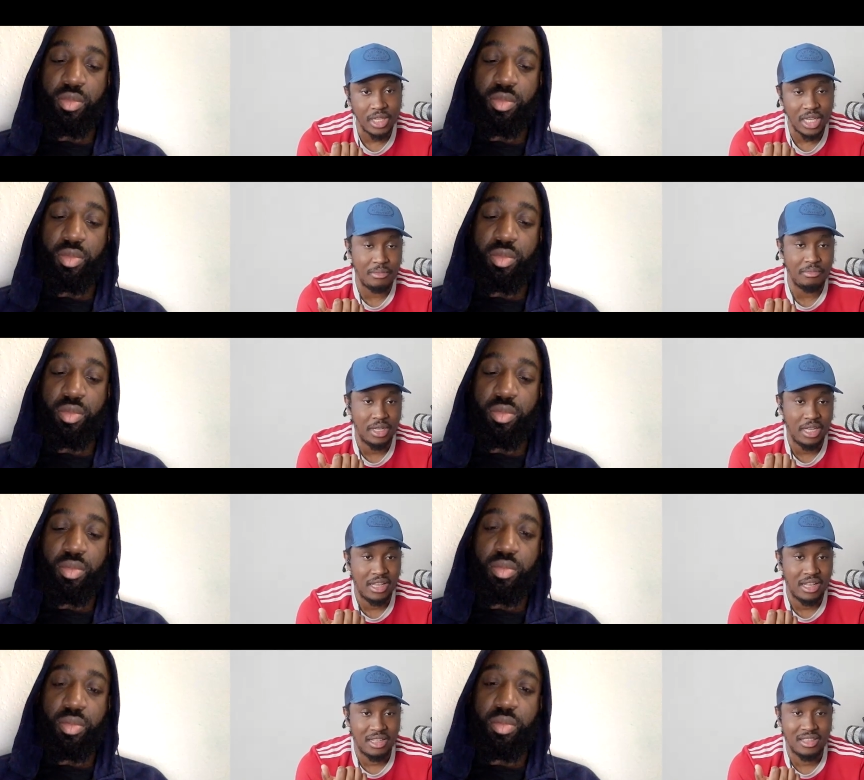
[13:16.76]
Speaker 1: um,
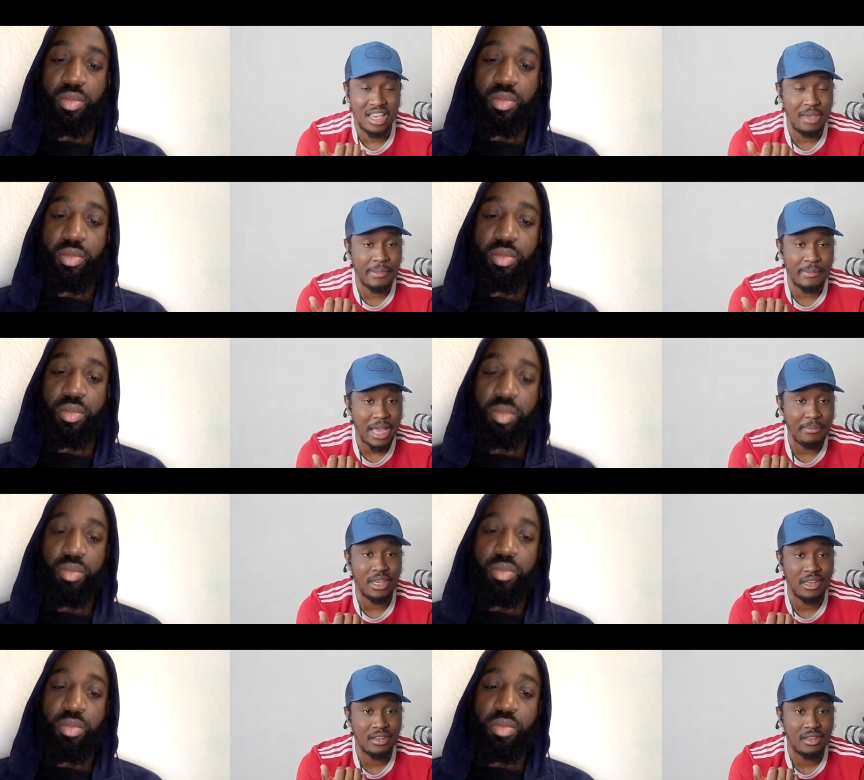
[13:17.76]
to keep him
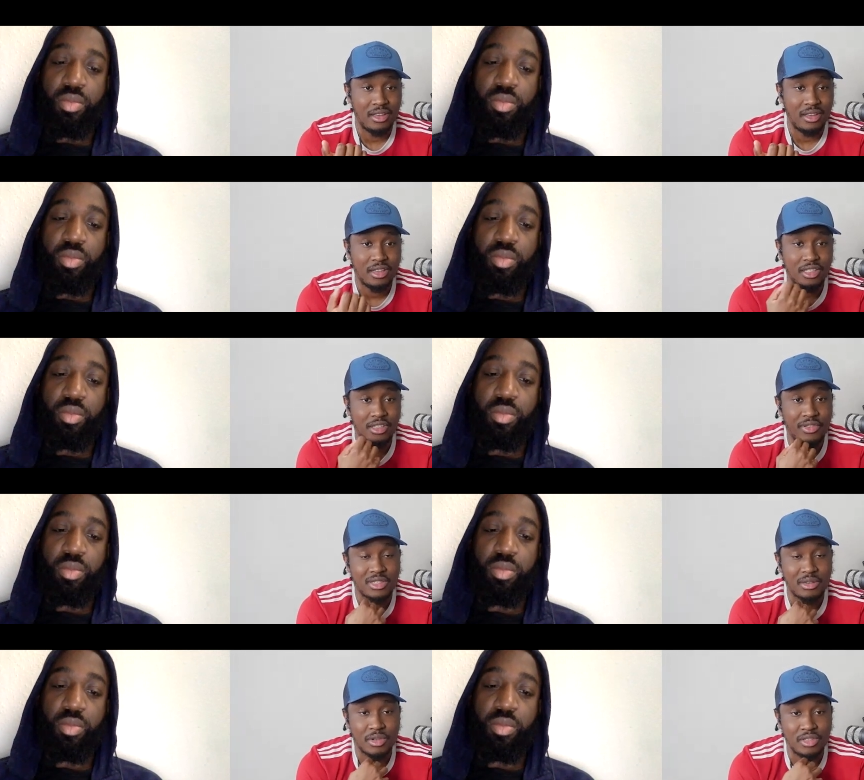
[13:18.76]
happy? Because as
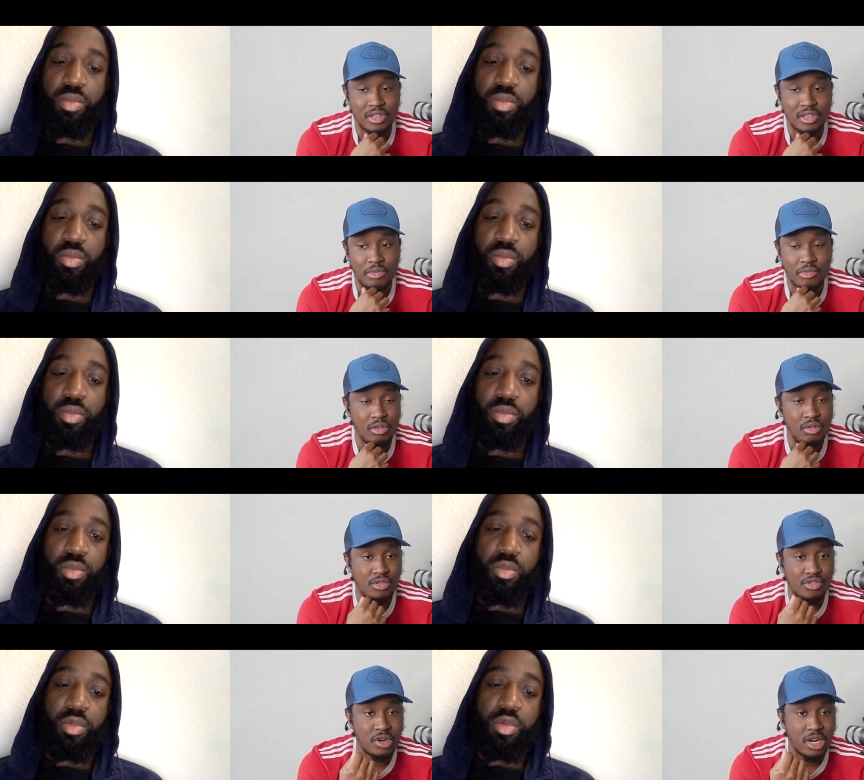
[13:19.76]
far as I'm concerned, we've got
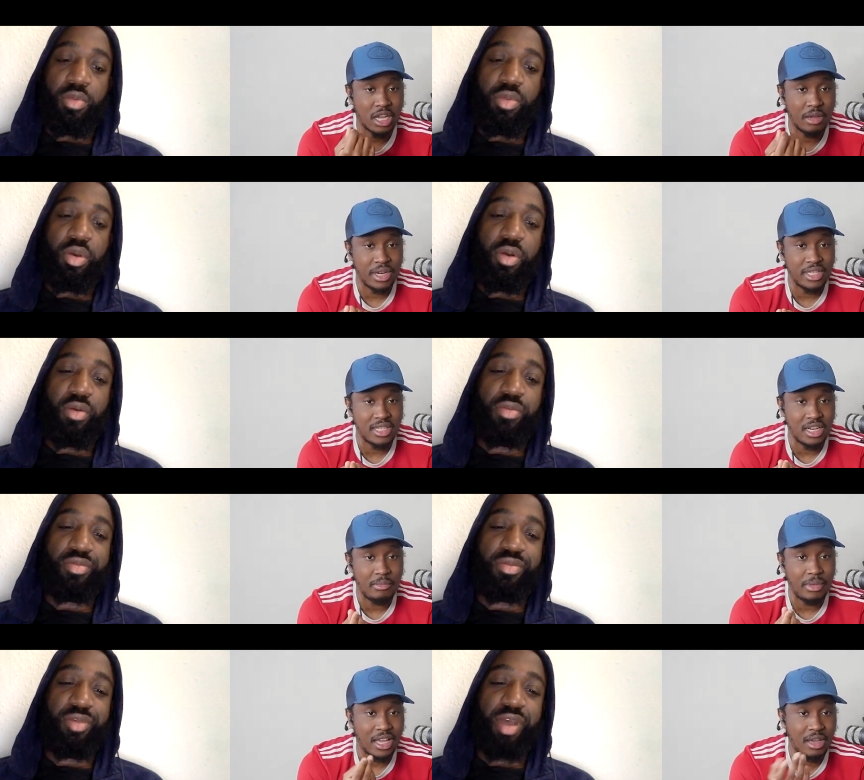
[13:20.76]
Luke Shaw that can play well,
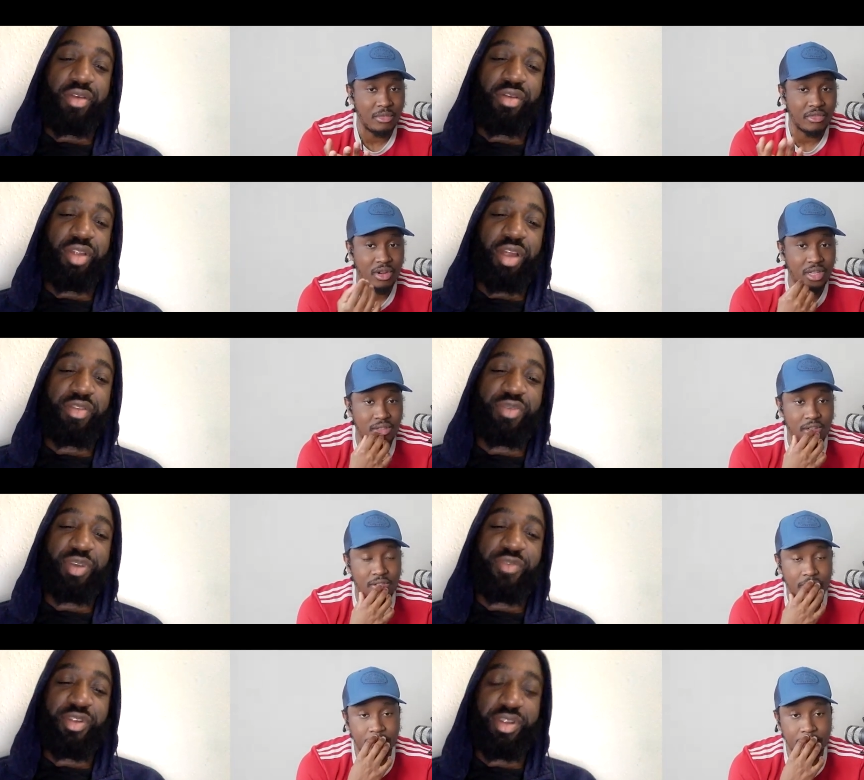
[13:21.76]
centre back. I'm gonna
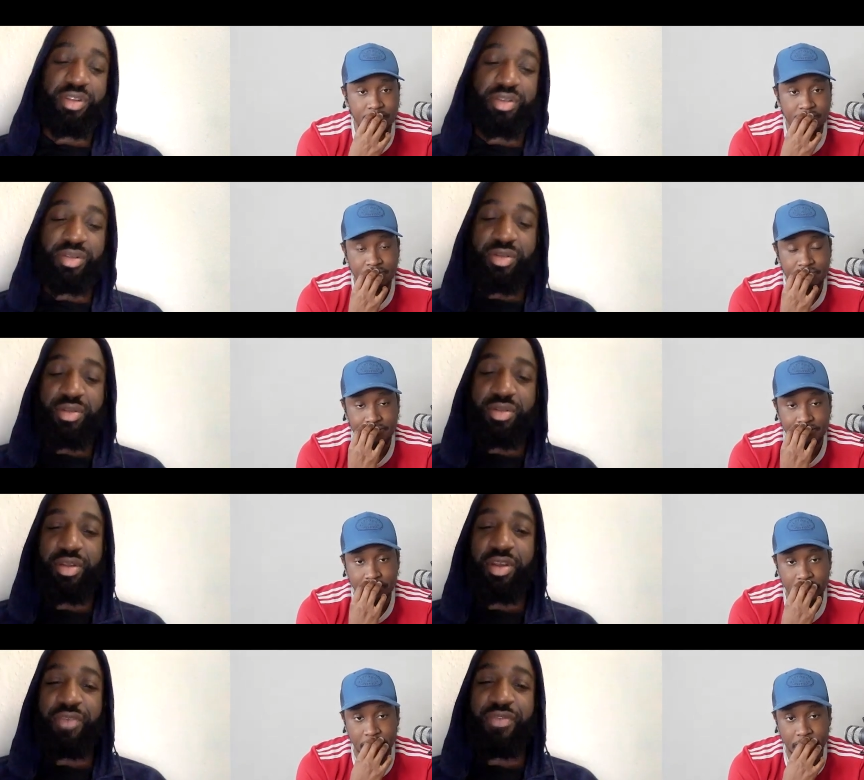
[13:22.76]
Speaker 2: respectfully,
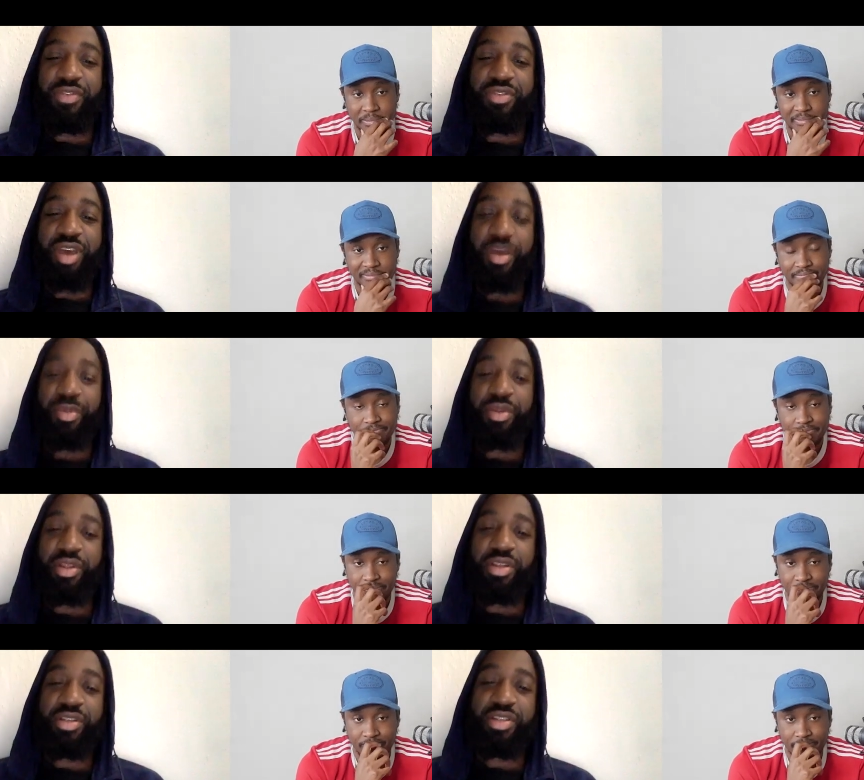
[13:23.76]
if he's not happy,
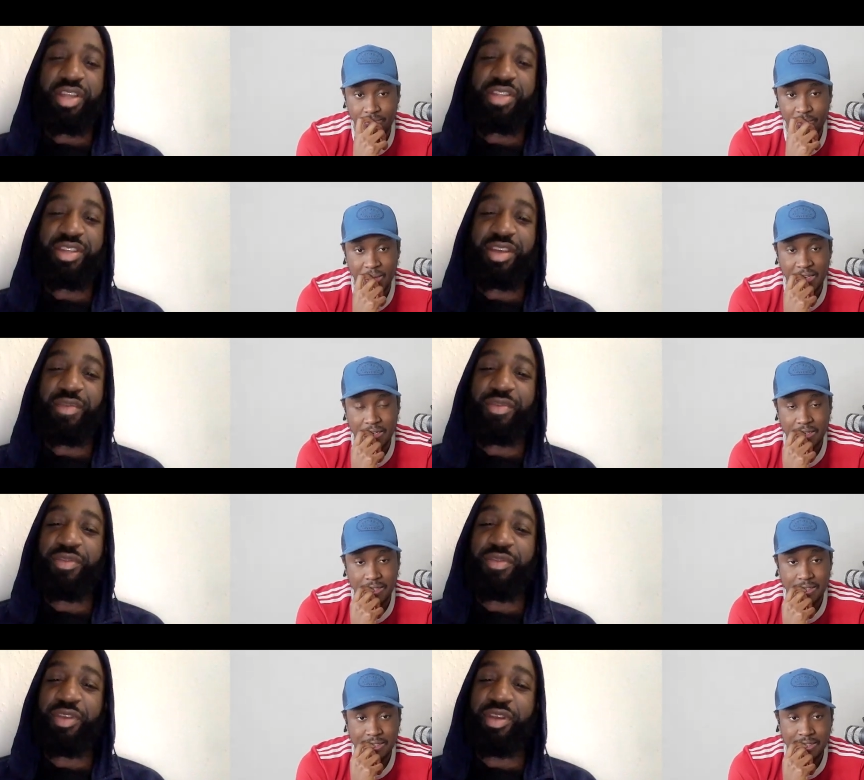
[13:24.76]
then he just has to get with
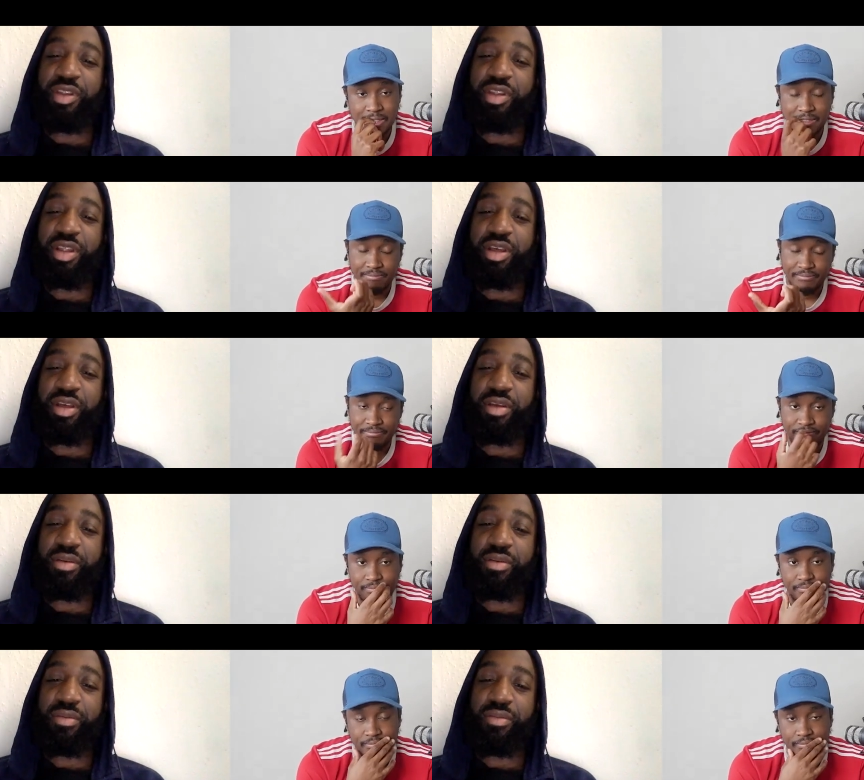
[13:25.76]
the thing, innit? Like,
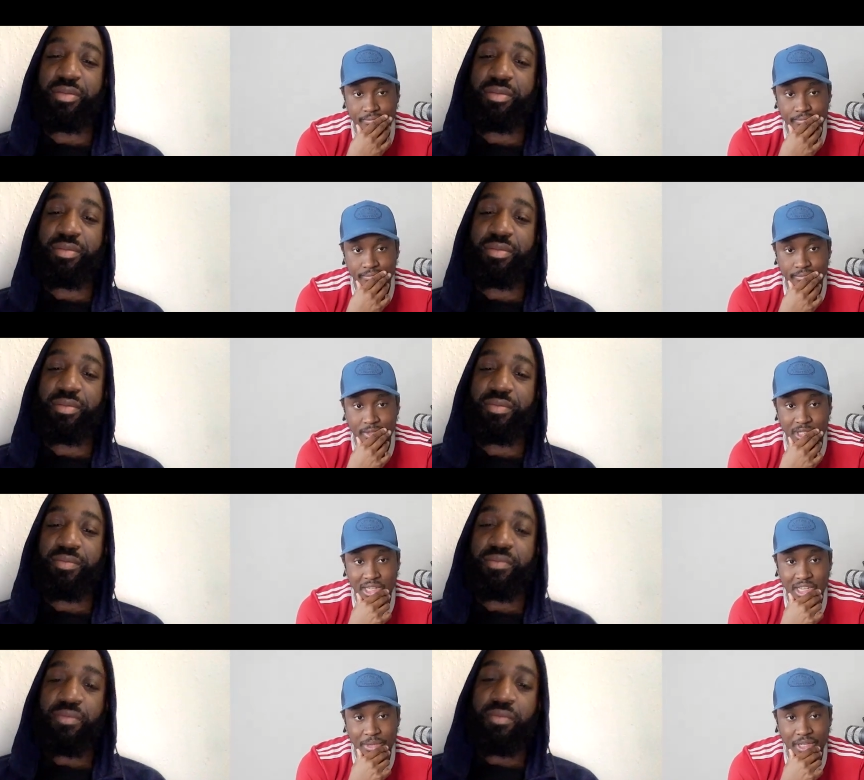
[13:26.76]
Speaker 1: do
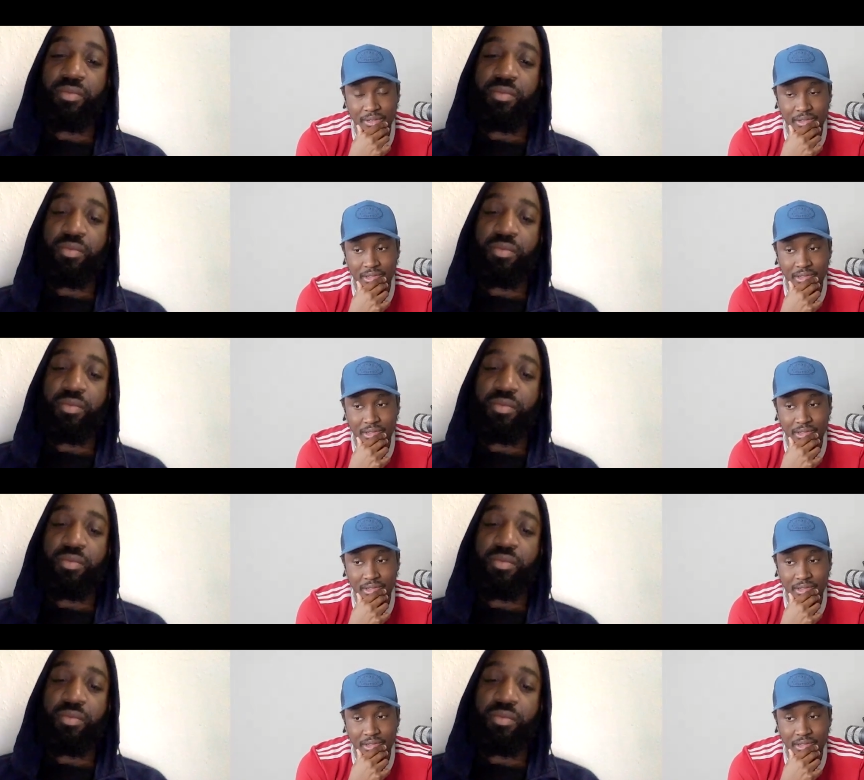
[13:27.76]
you know what I mean?